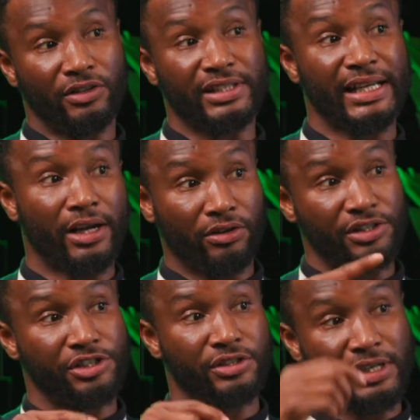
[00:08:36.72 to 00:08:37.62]
until I got
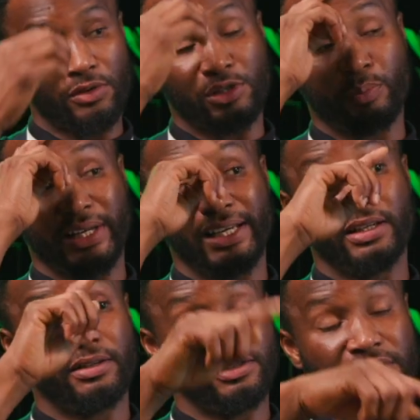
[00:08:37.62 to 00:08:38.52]
injured. I was
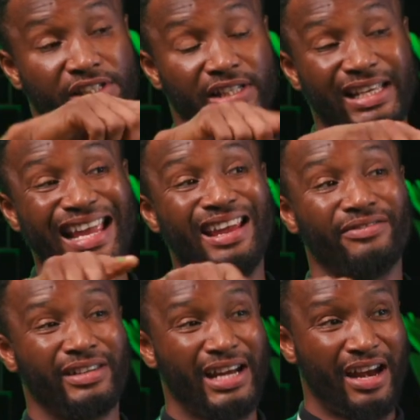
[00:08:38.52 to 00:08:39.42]
playing literally
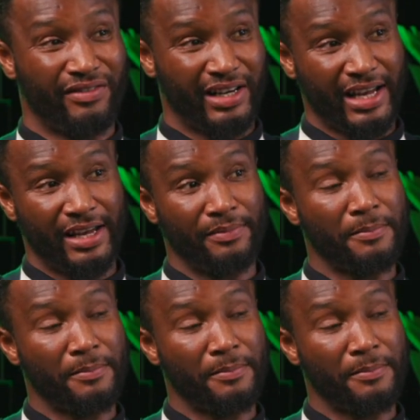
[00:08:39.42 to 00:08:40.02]
every game.